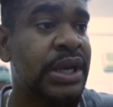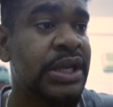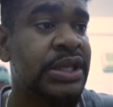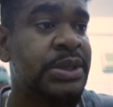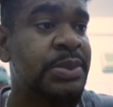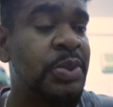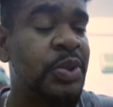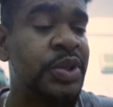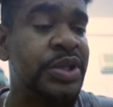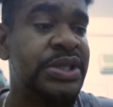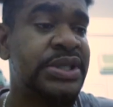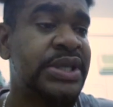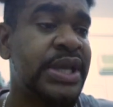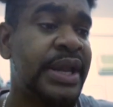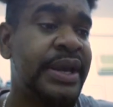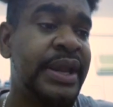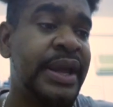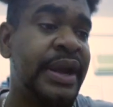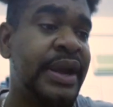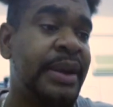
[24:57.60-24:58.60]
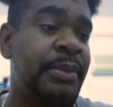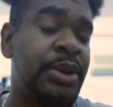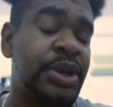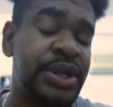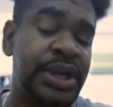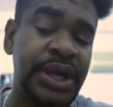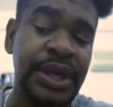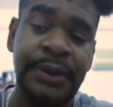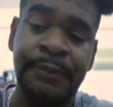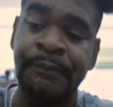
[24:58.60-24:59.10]
exploded inside there. But
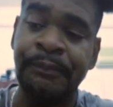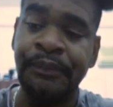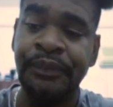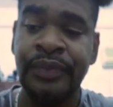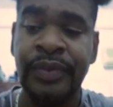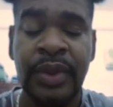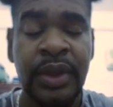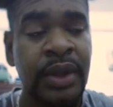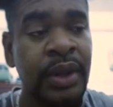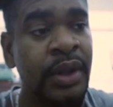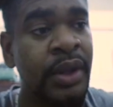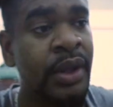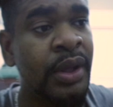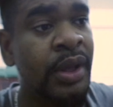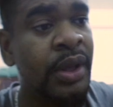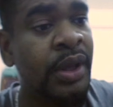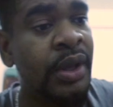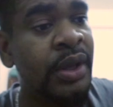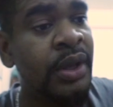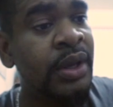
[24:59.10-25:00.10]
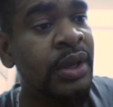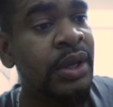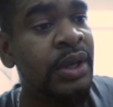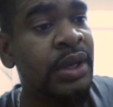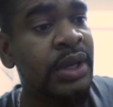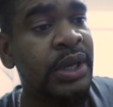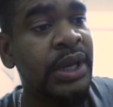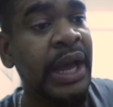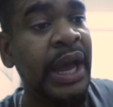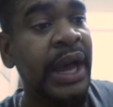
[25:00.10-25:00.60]
hey,
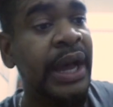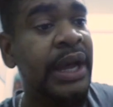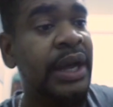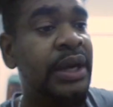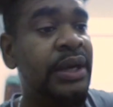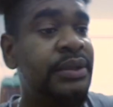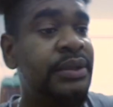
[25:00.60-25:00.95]
yeah,